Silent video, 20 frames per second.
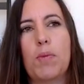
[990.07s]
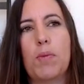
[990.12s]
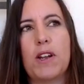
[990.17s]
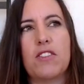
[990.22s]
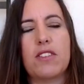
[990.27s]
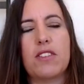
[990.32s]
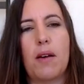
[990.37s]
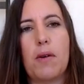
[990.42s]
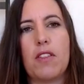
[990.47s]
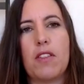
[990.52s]
but
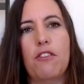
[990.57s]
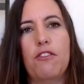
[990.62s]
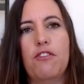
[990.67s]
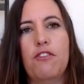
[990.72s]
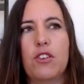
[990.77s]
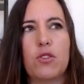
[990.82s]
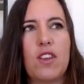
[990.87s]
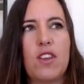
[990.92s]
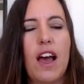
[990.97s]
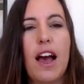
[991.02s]
it's something that
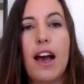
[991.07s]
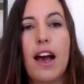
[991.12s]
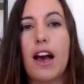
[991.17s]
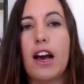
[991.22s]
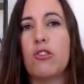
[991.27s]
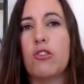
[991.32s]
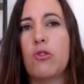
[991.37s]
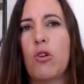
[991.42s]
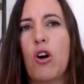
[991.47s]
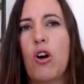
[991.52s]
feels
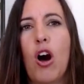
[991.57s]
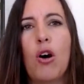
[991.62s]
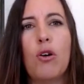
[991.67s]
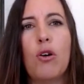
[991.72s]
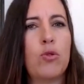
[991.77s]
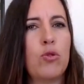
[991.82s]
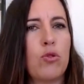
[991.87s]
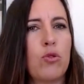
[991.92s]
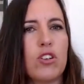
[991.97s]
hard or cold,